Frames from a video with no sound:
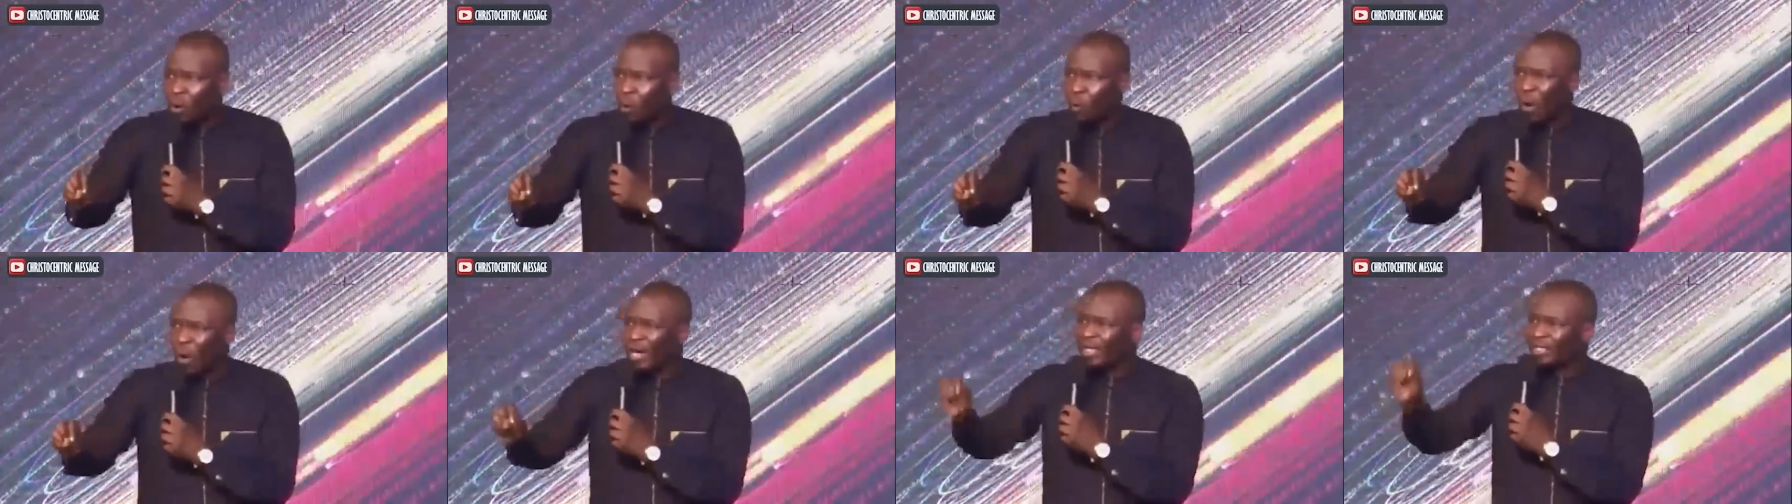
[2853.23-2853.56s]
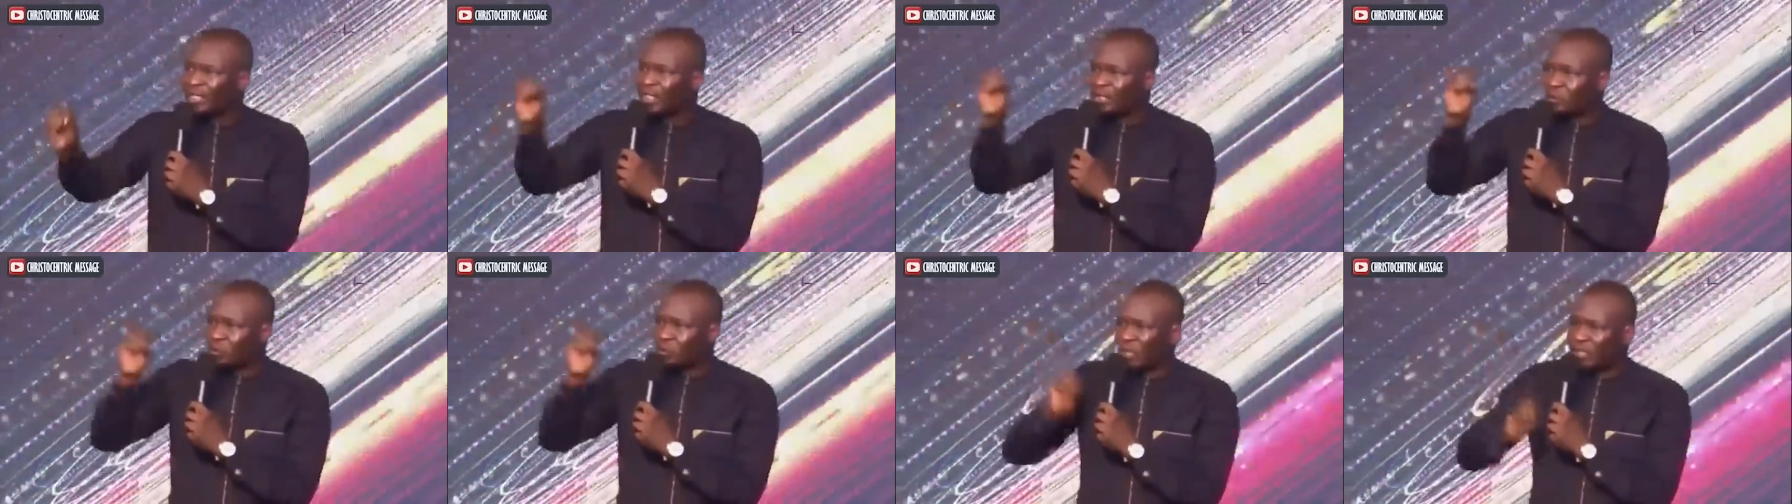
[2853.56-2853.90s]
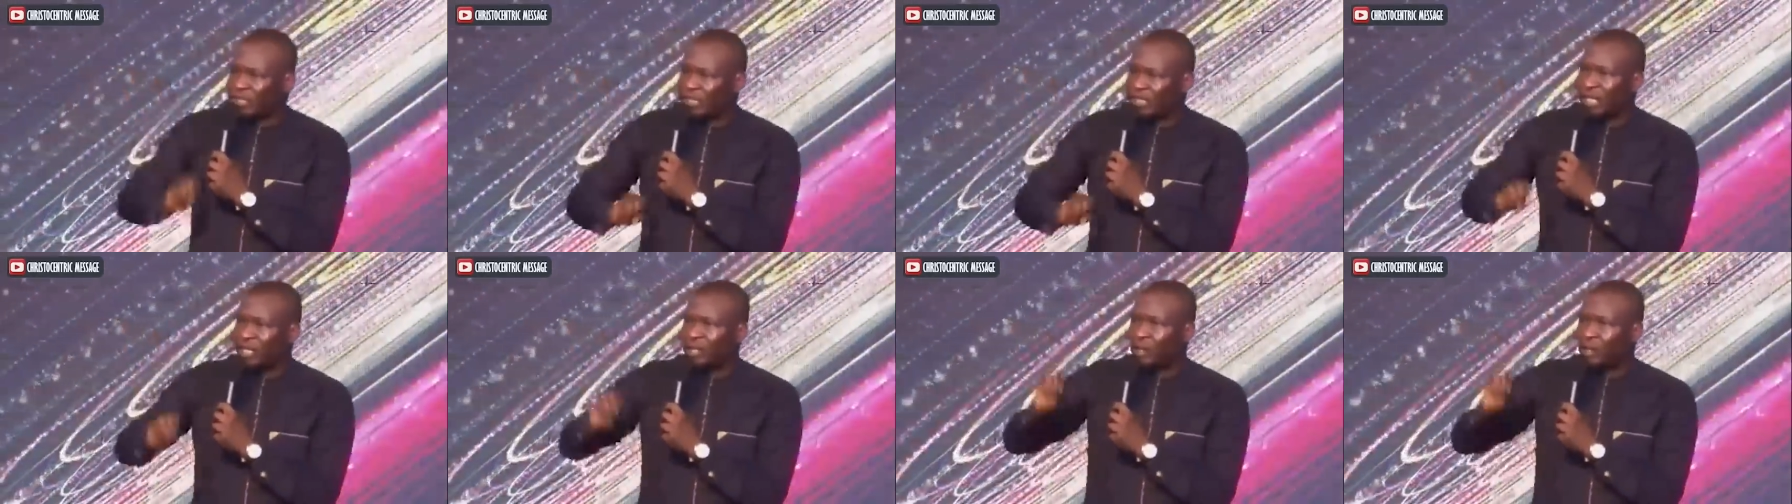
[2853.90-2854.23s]
when it is
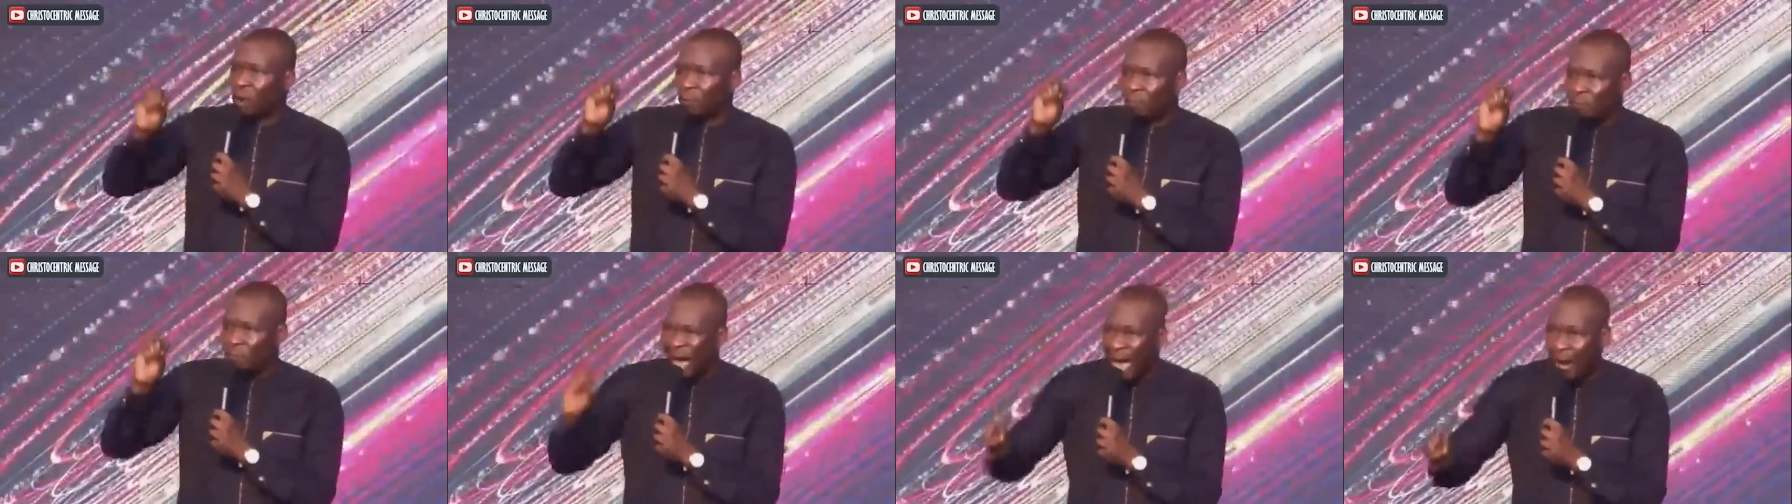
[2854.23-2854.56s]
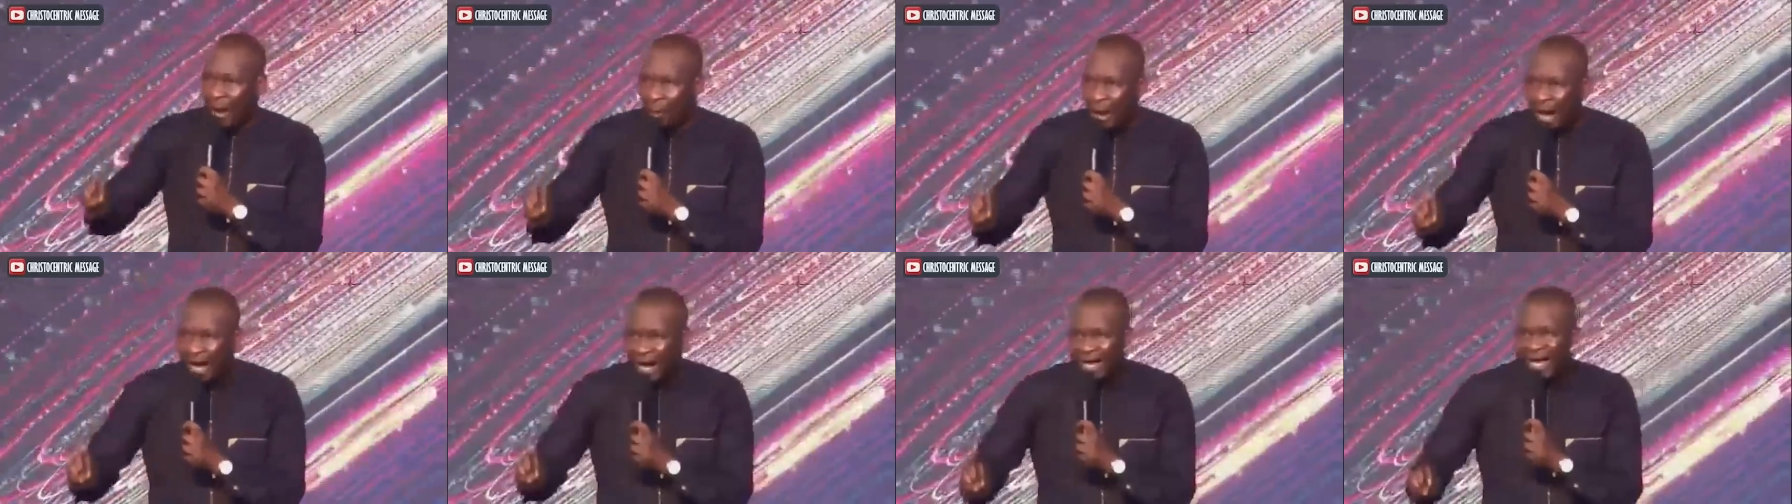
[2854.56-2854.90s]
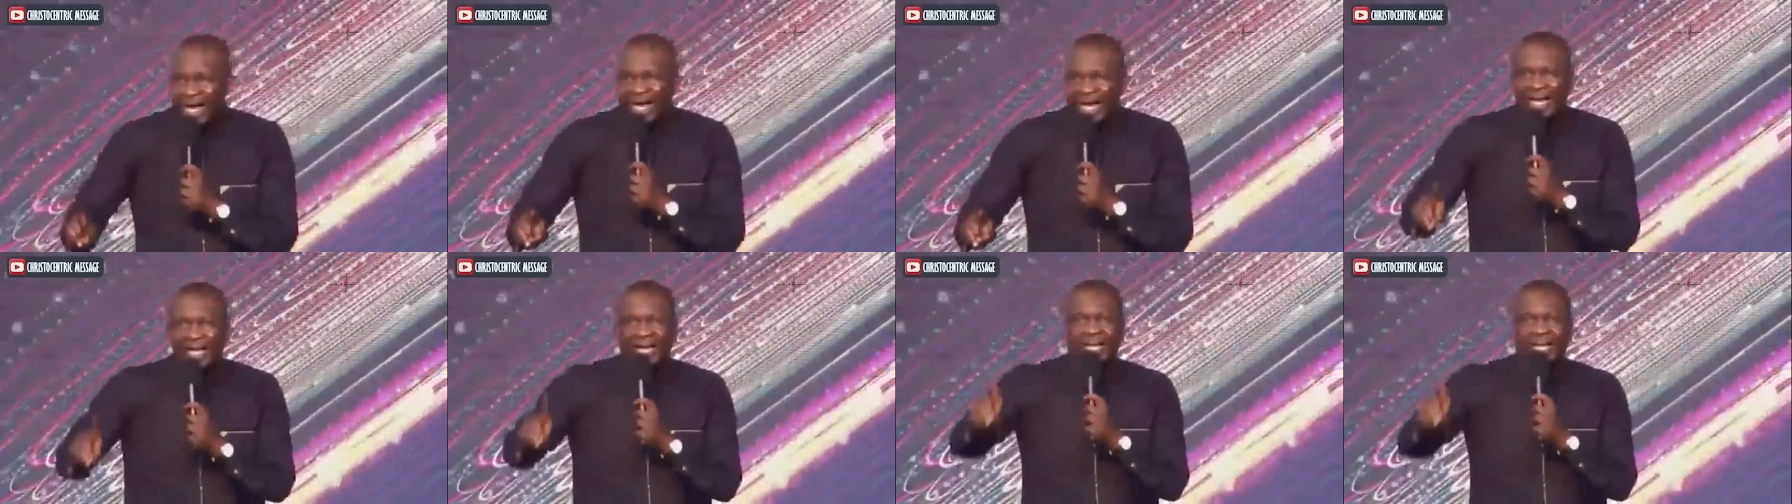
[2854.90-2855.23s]
within your power
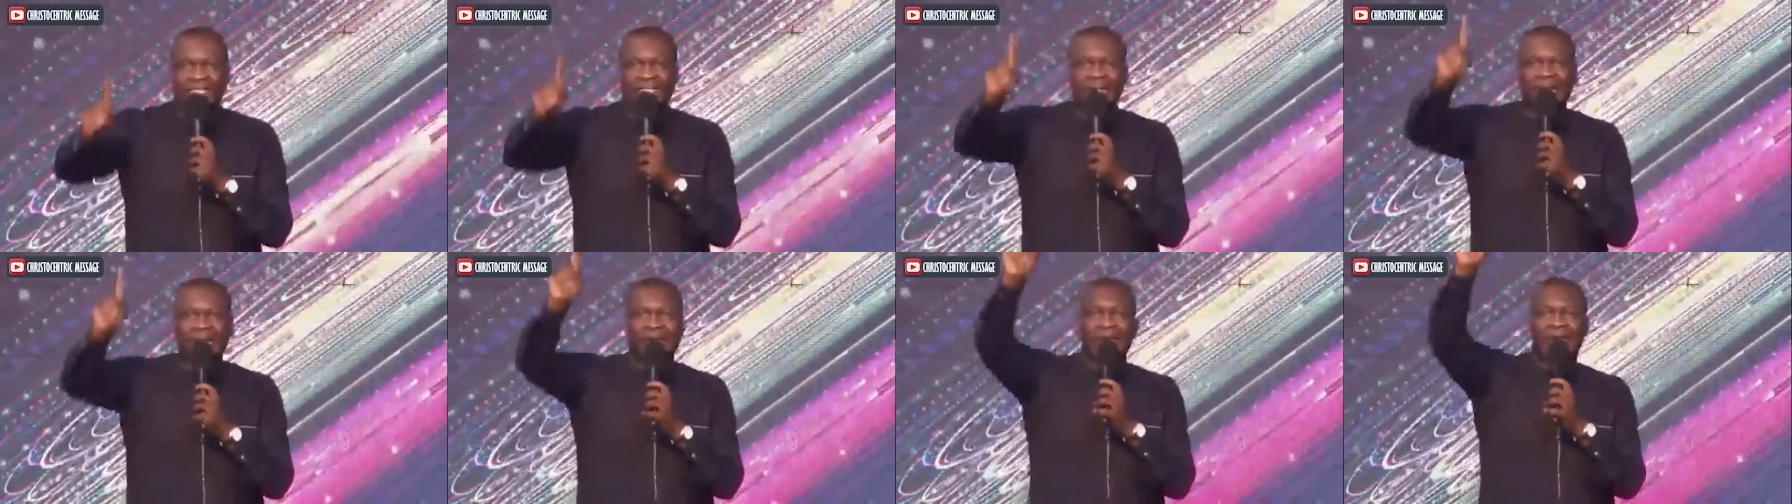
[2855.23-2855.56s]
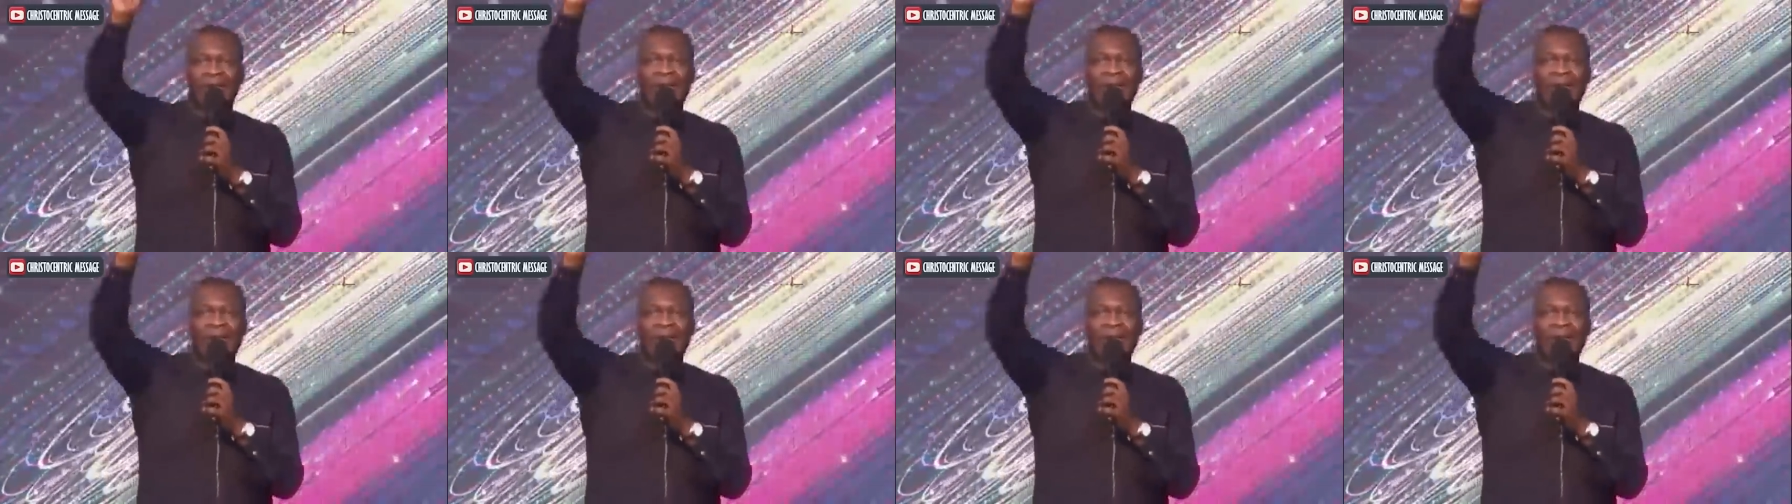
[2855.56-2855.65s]
in the